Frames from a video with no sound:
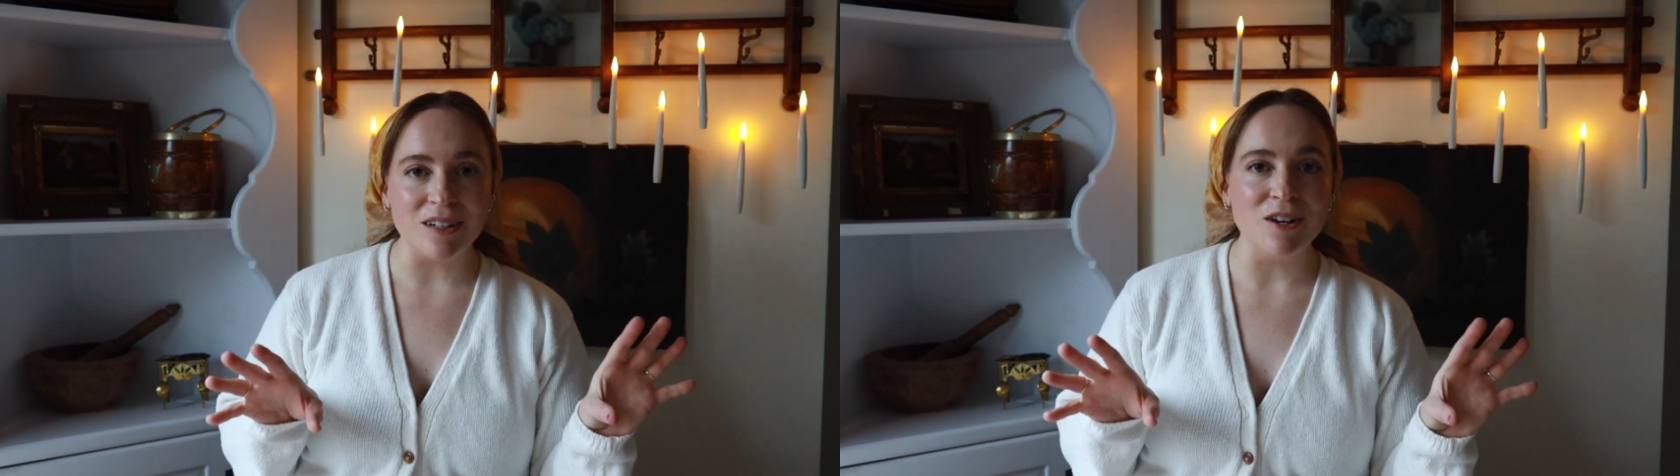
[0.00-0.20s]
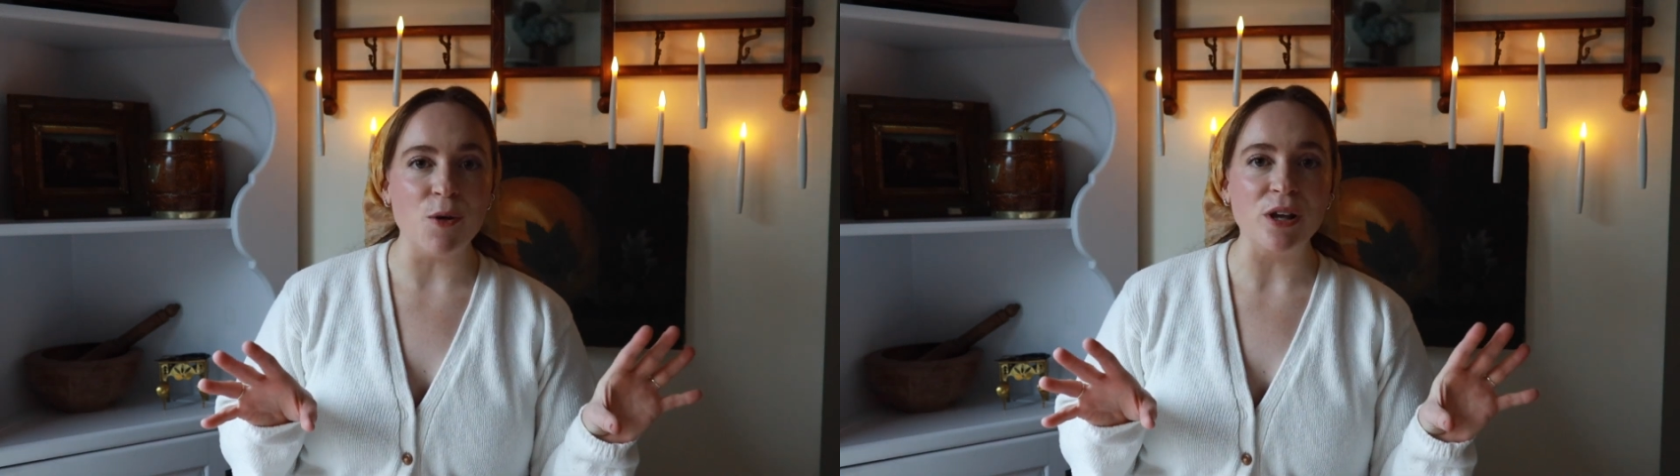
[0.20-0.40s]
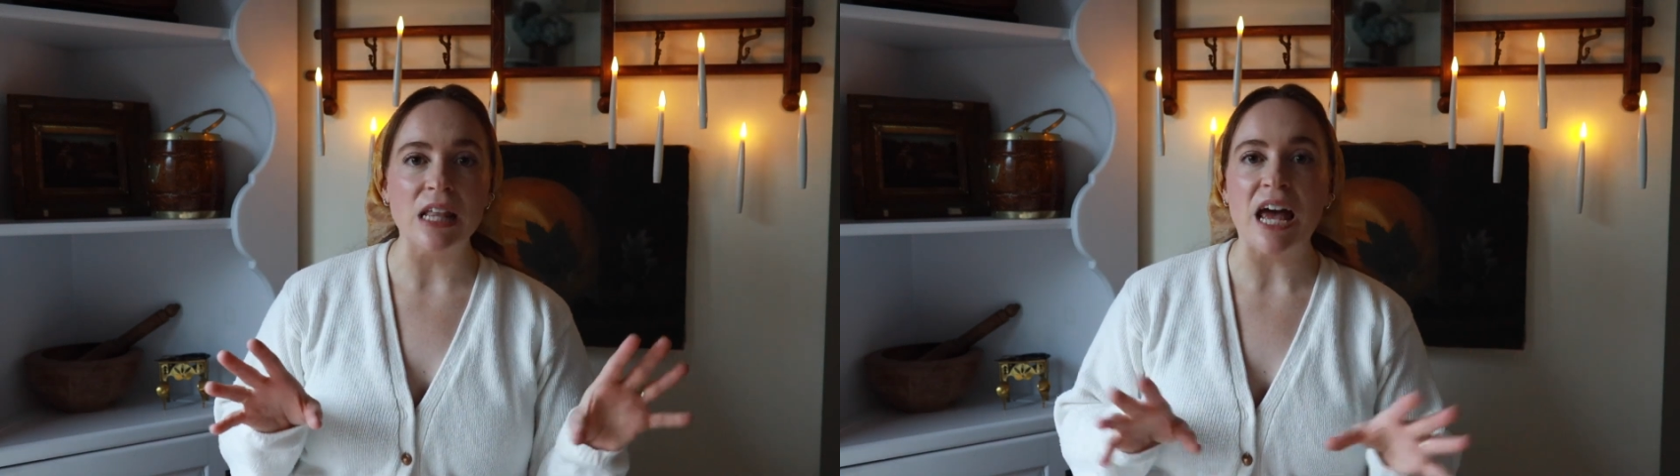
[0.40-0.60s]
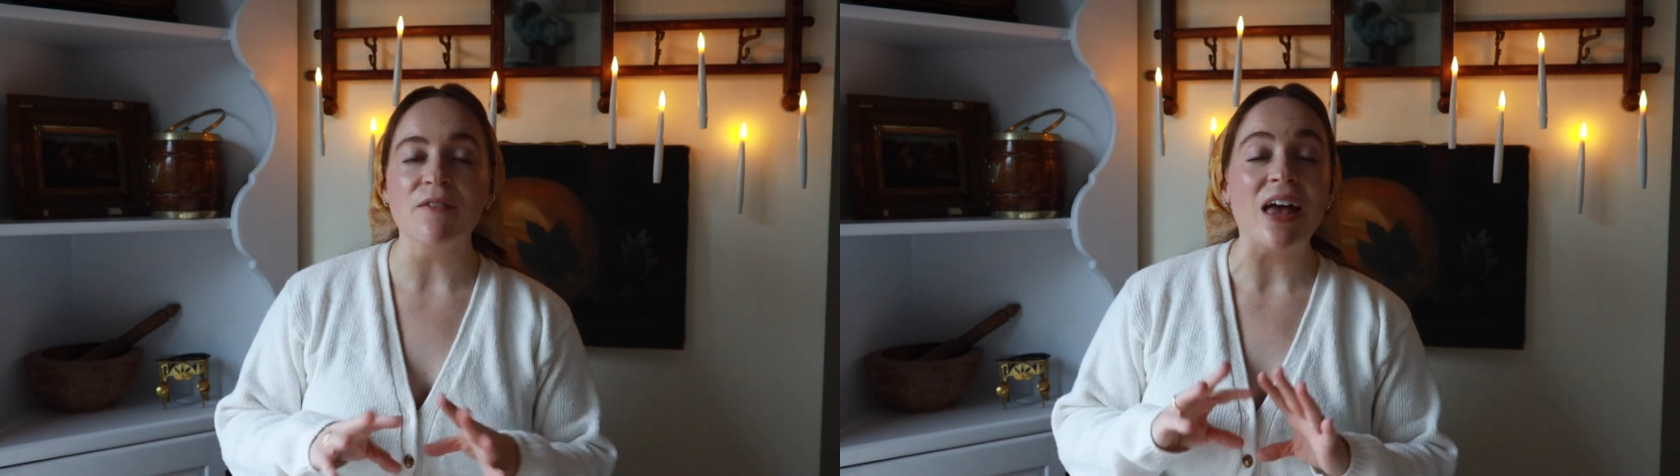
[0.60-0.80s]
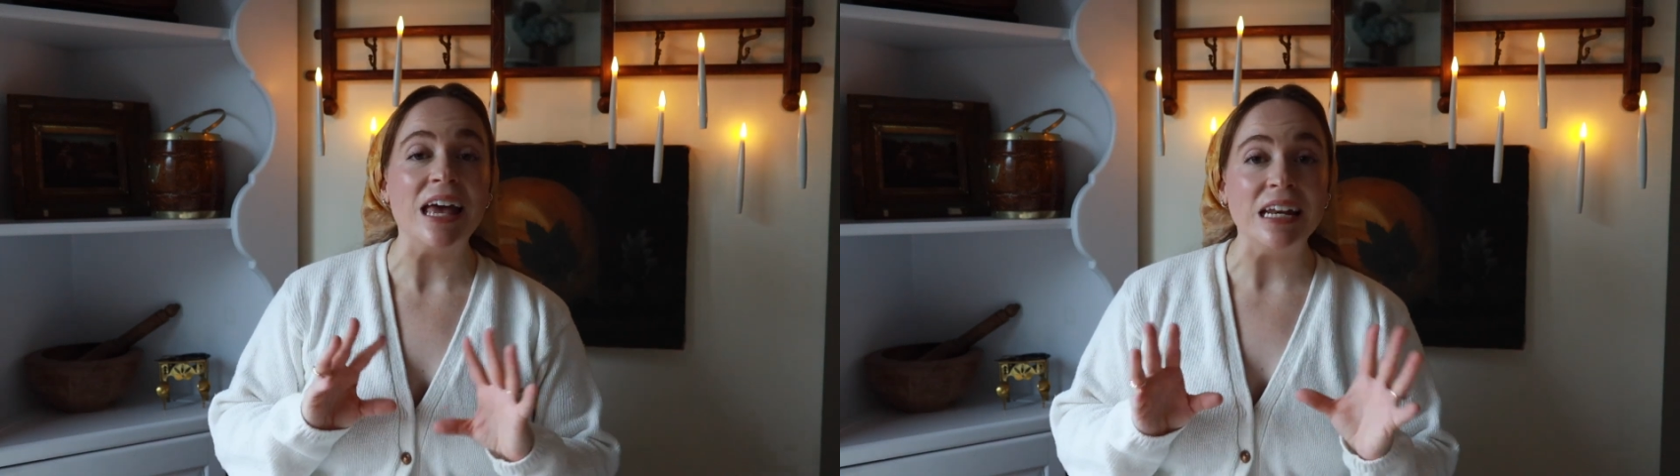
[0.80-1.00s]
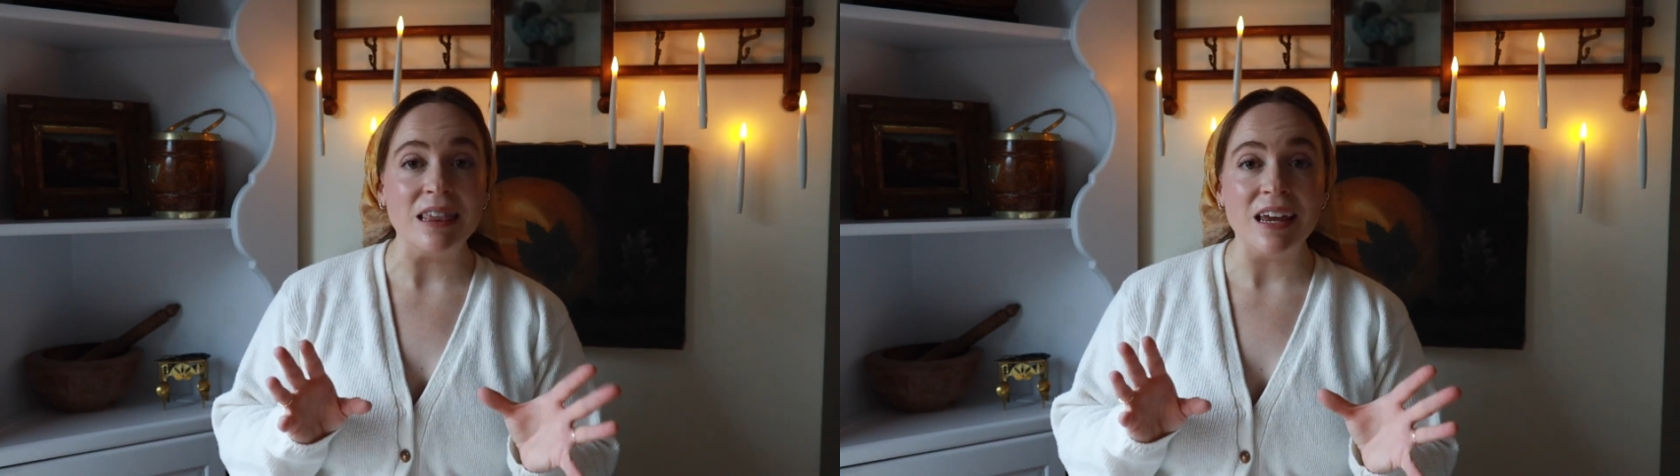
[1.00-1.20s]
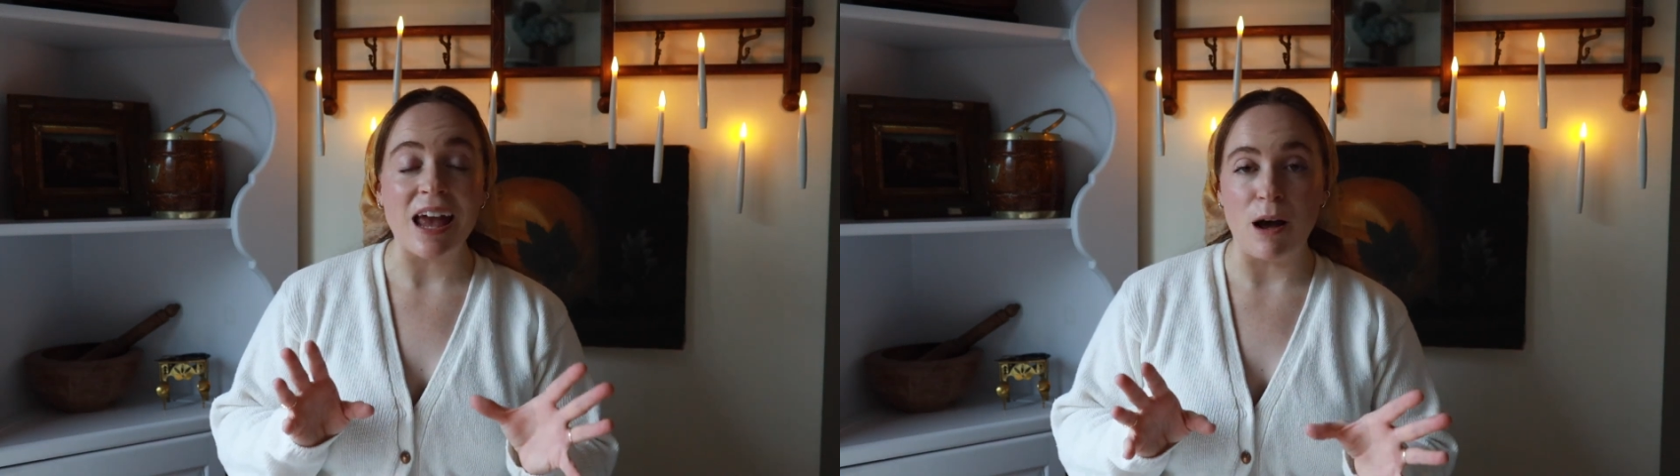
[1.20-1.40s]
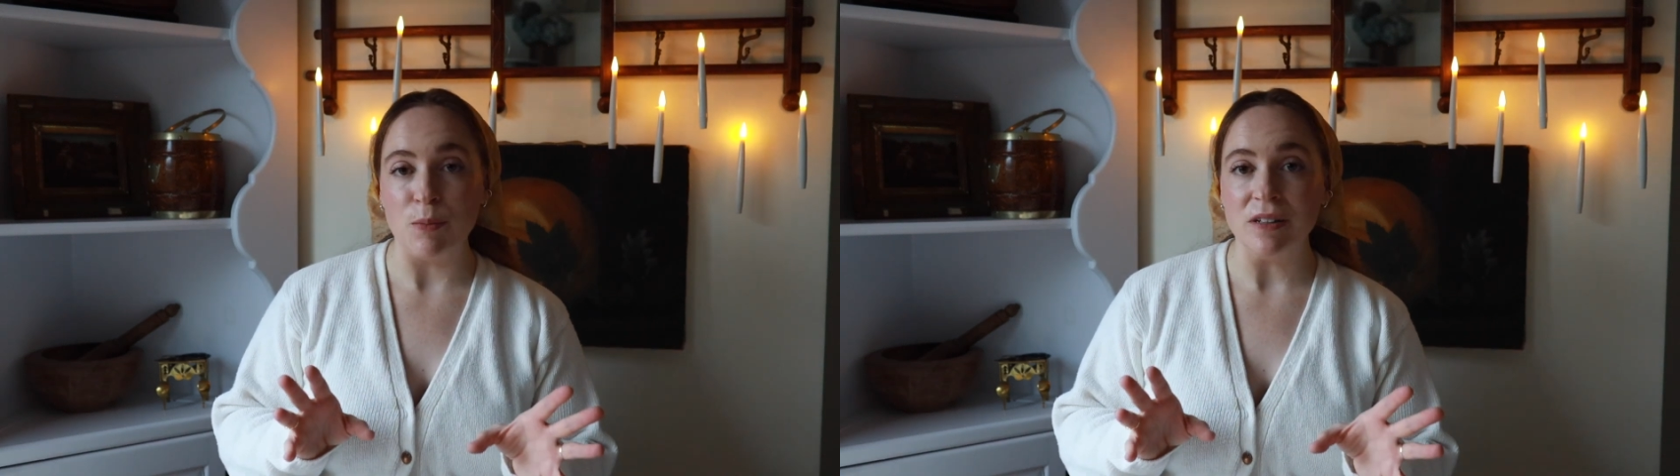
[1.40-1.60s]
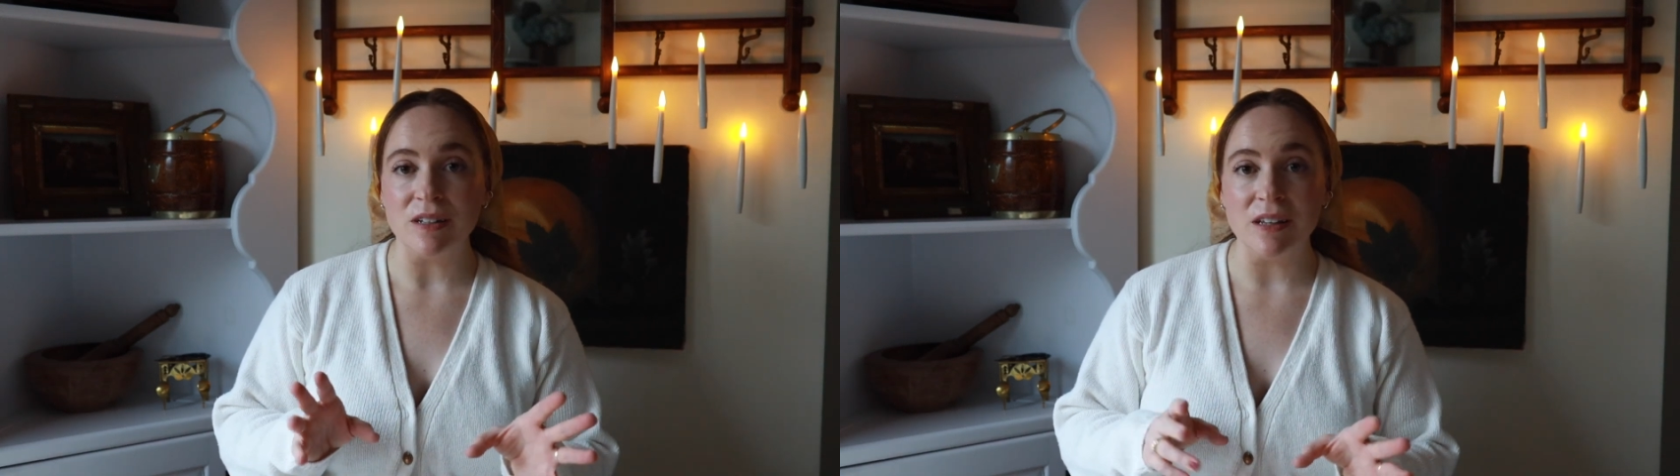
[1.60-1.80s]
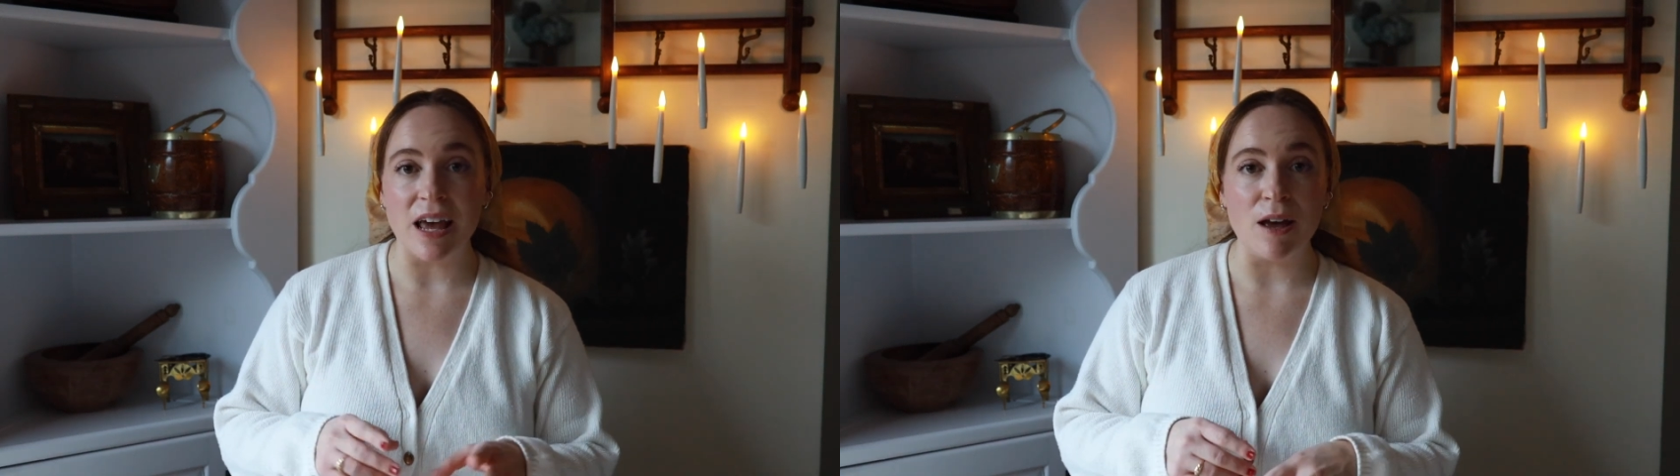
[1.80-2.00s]
knowing that if anything happens
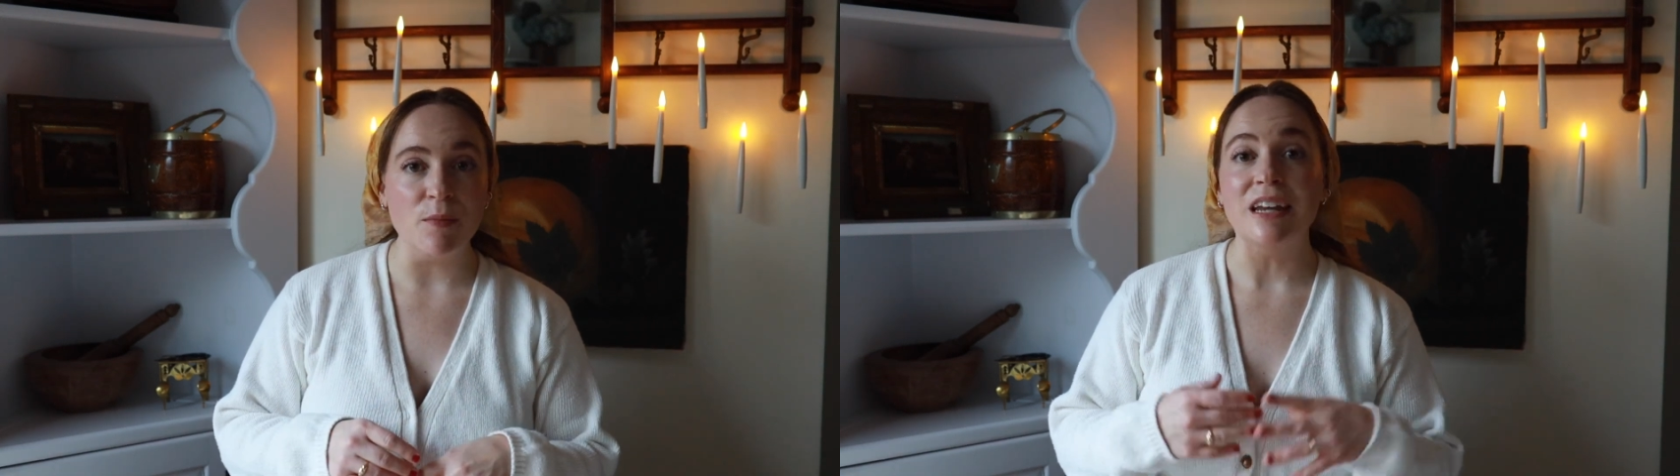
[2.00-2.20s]
to them,